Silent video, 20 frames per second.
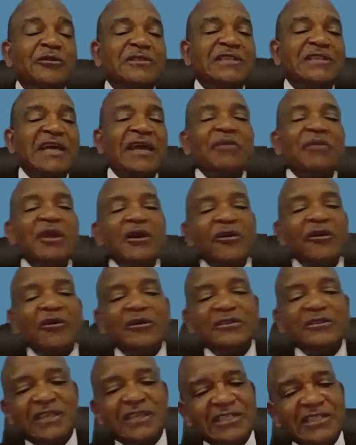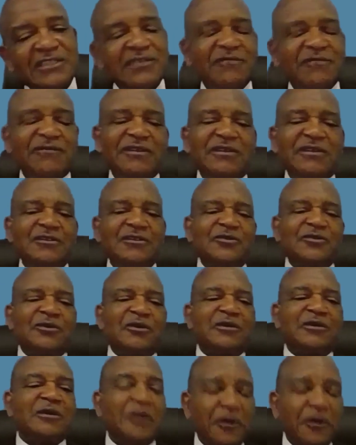time consecutively.
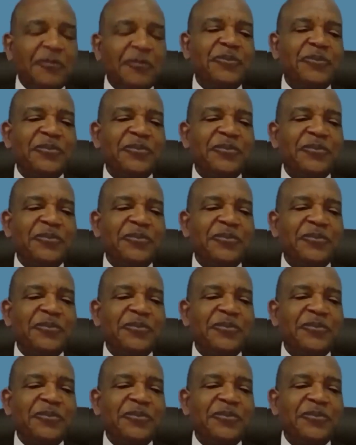No.